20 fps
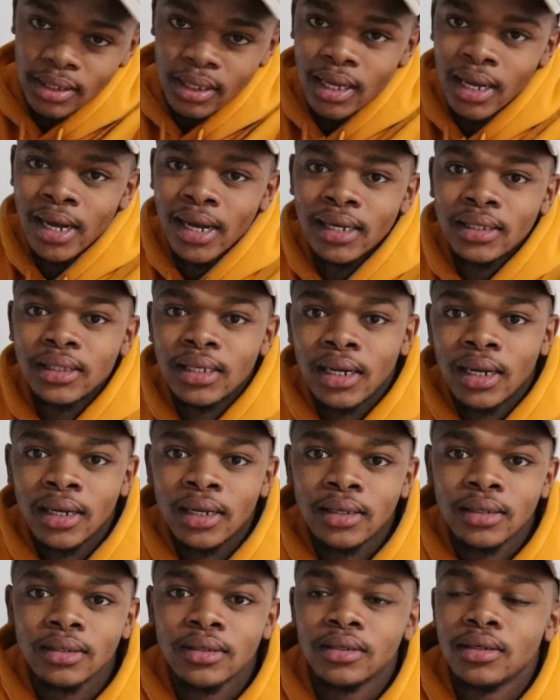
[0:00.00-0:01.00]
cut it
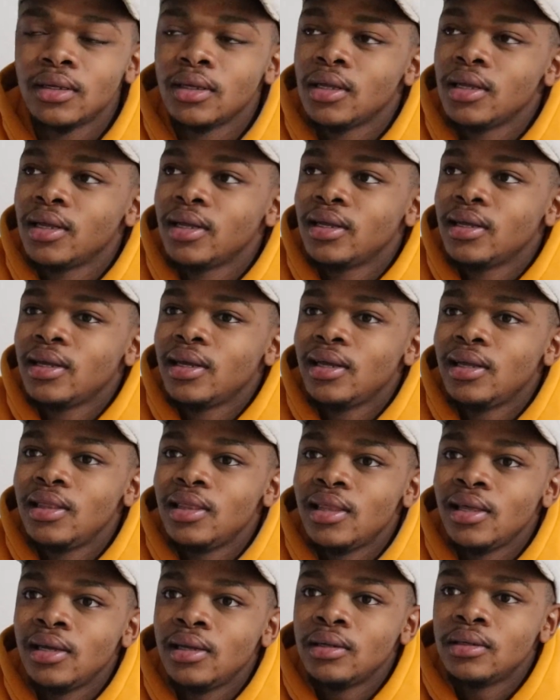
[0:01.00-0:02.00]
up
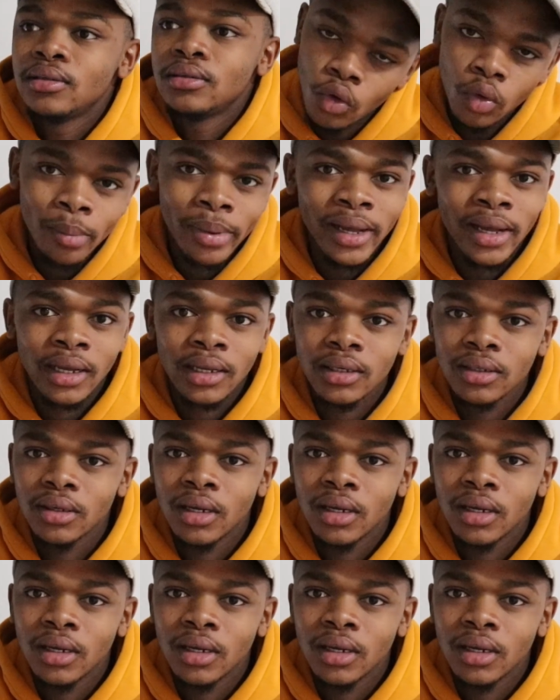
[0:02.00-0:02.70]
then go back.